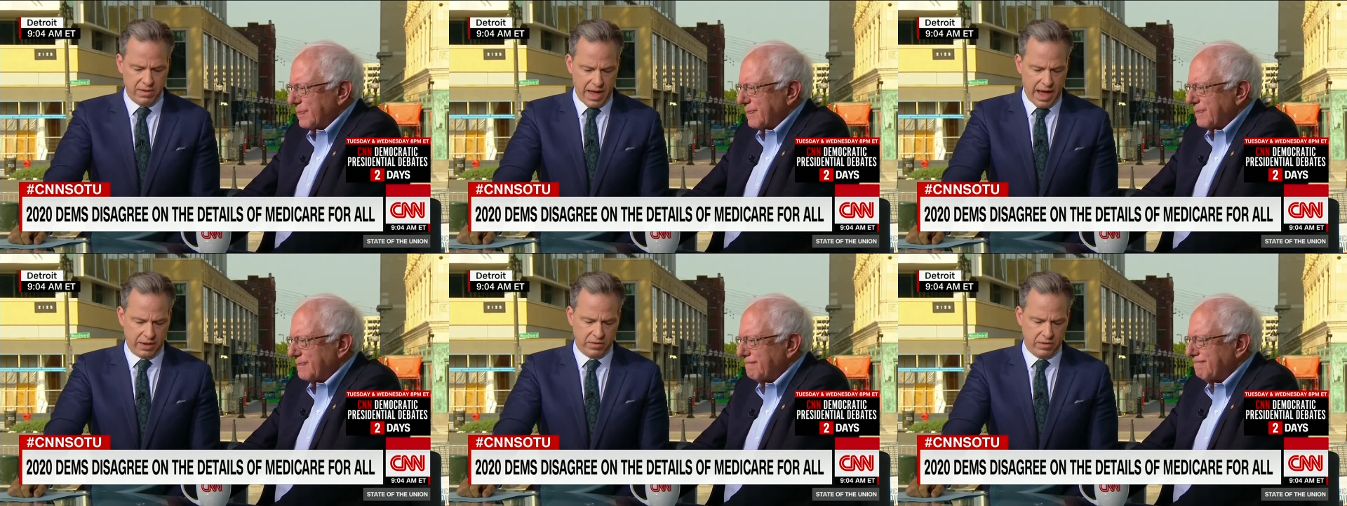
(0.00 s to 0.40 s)

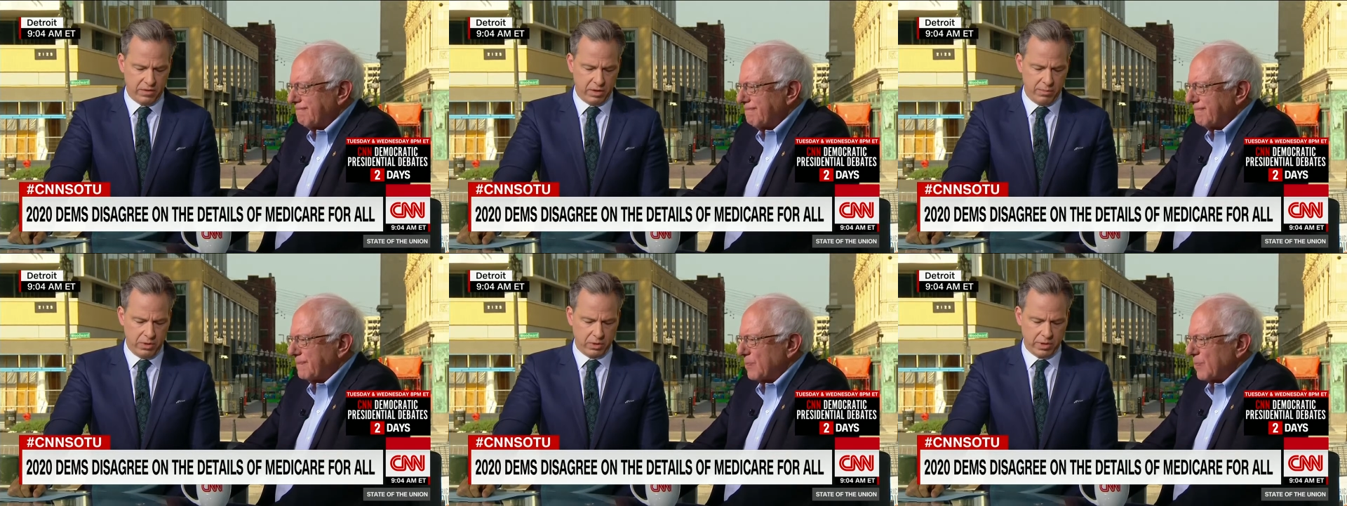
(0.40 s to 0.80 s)

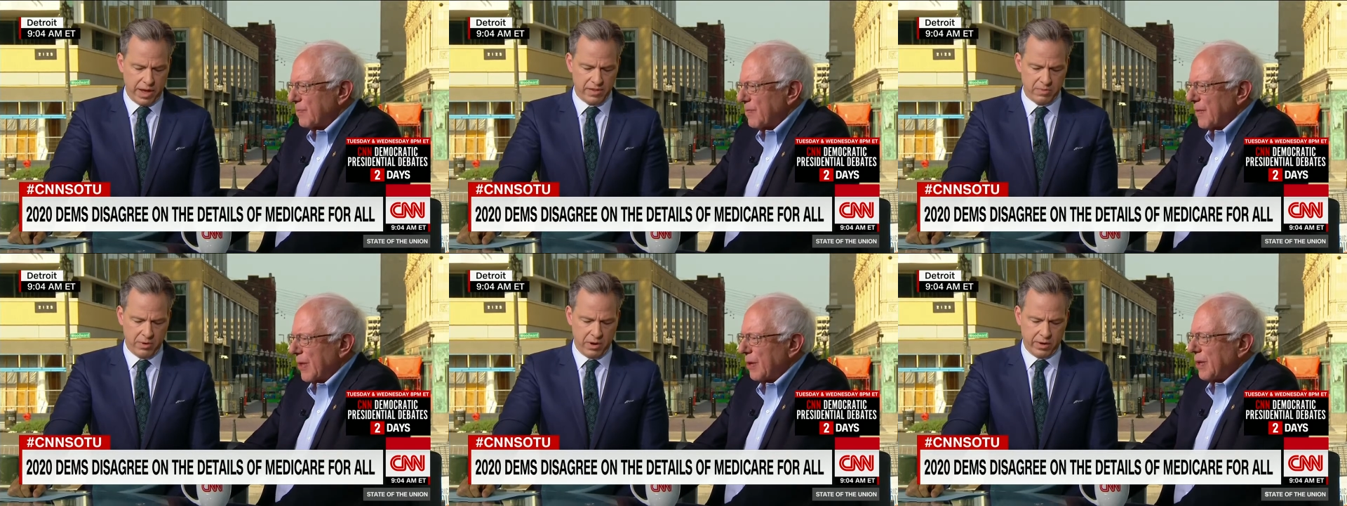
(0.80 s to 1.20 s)
Speaker 1: taxes on
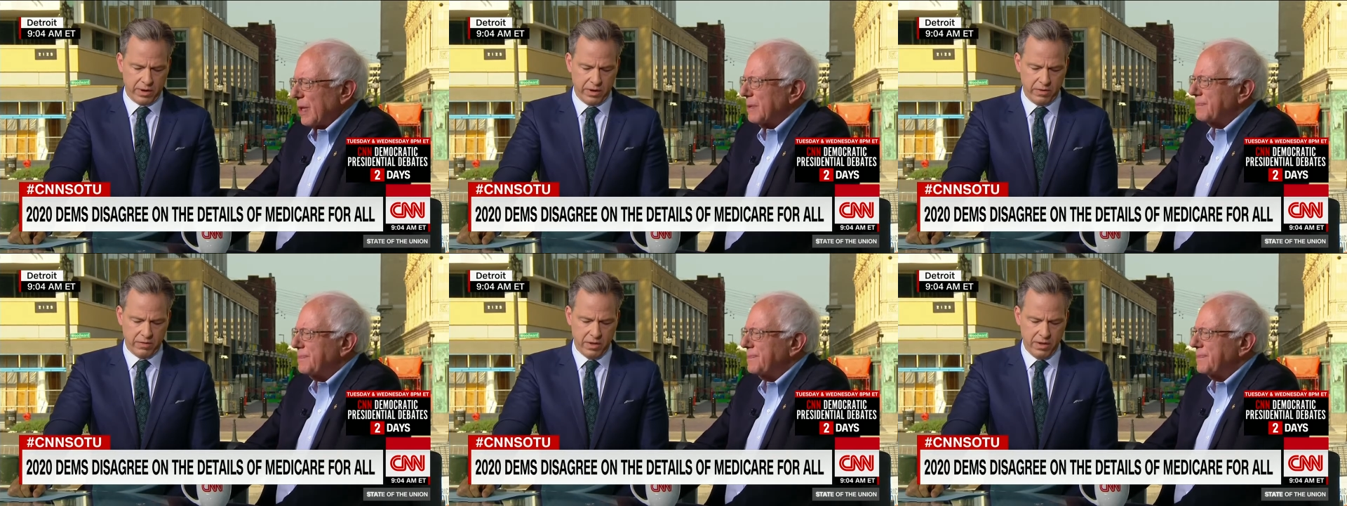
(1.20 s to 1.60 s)
middle-class
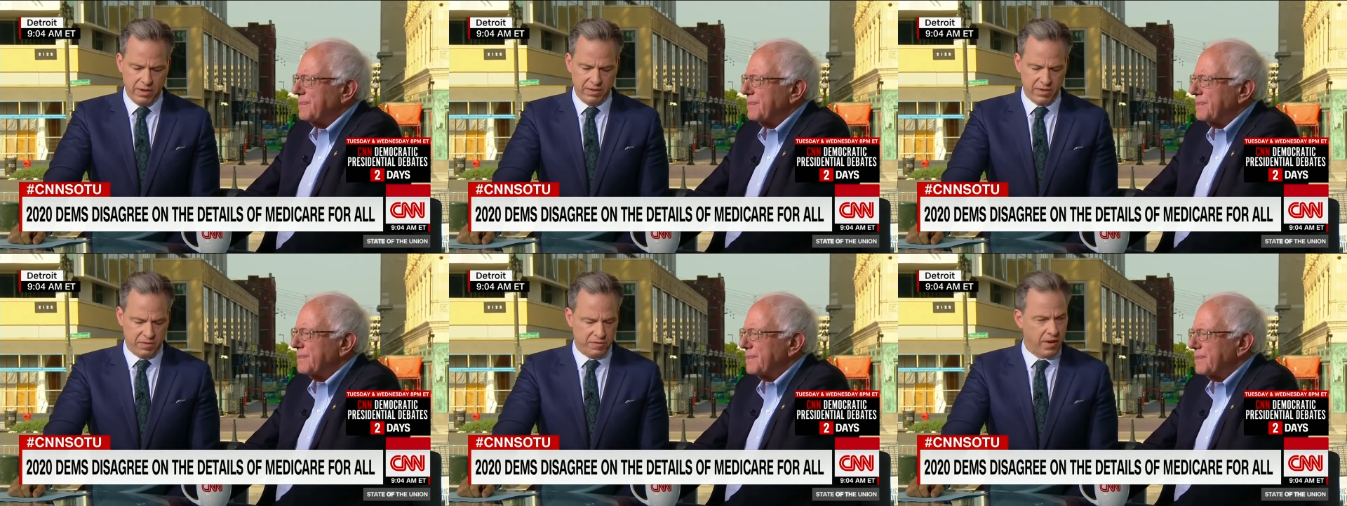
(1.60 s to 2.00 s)
Americans
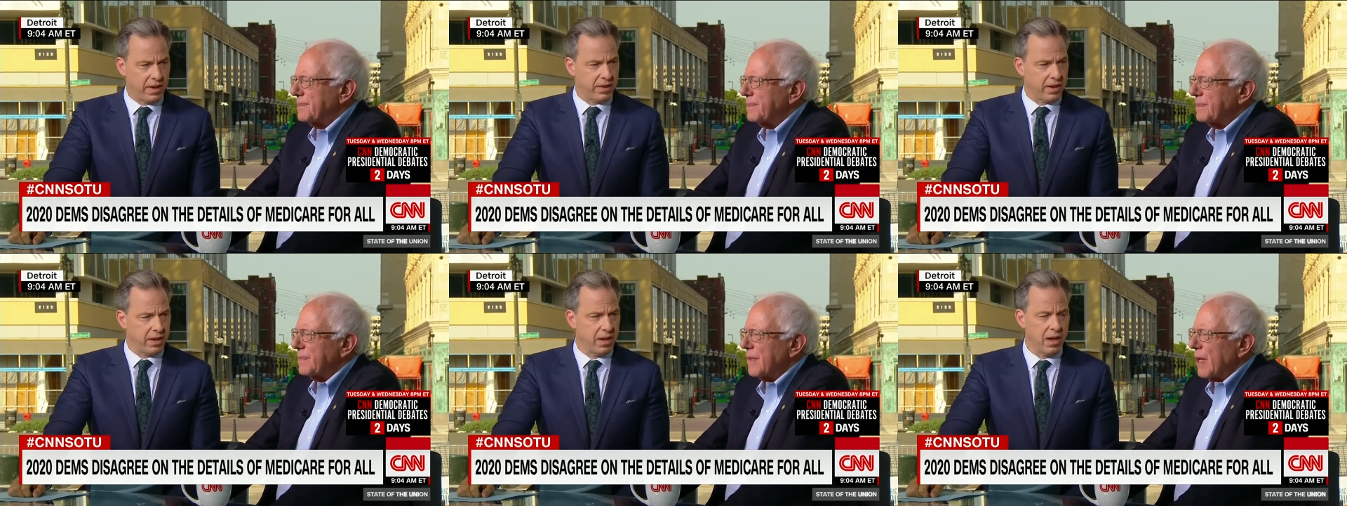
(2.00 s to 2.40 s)
to
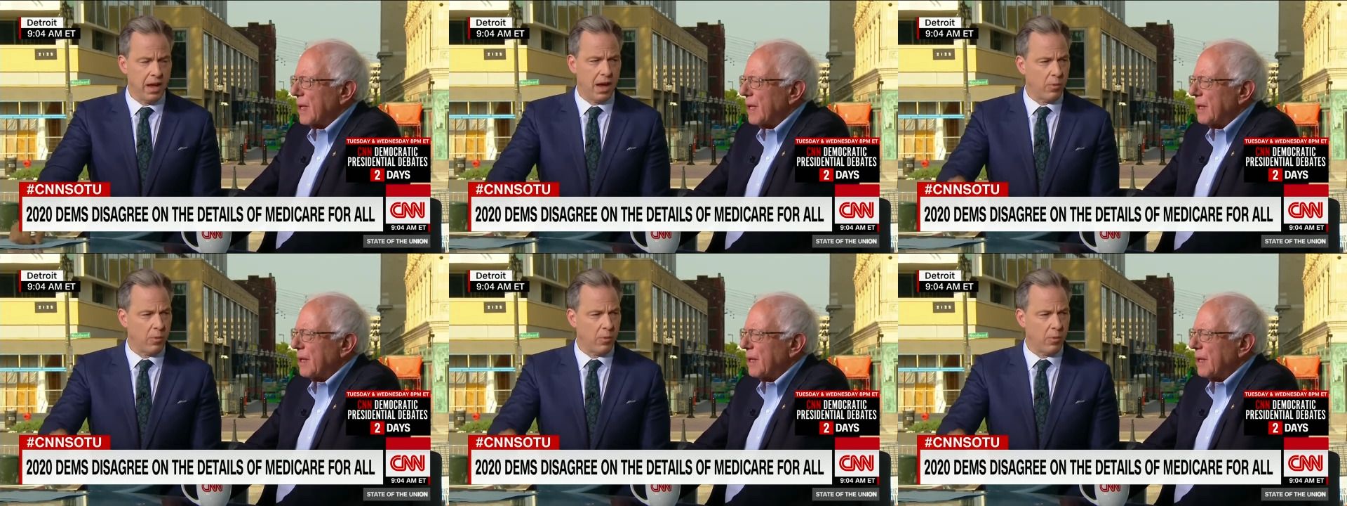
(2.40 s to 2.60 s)
fund it.